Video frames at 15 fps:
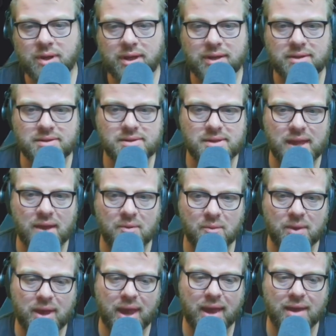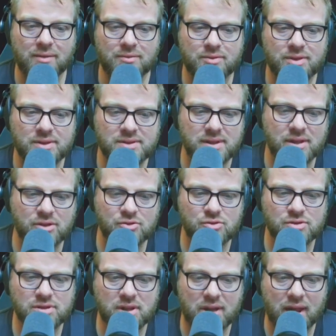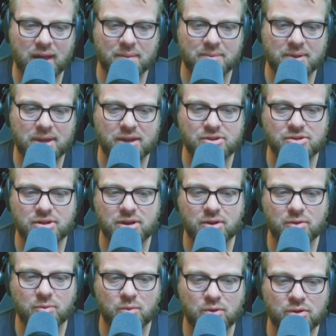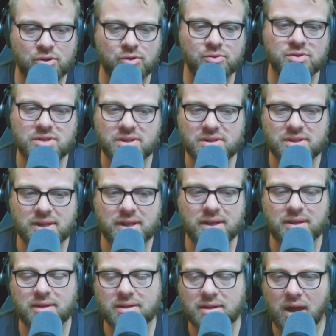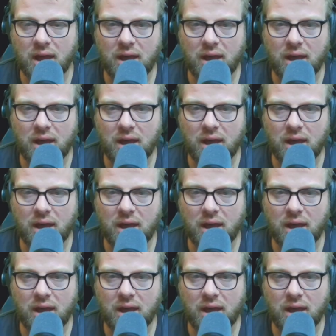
is that we have this interesting application here. We're used to seeing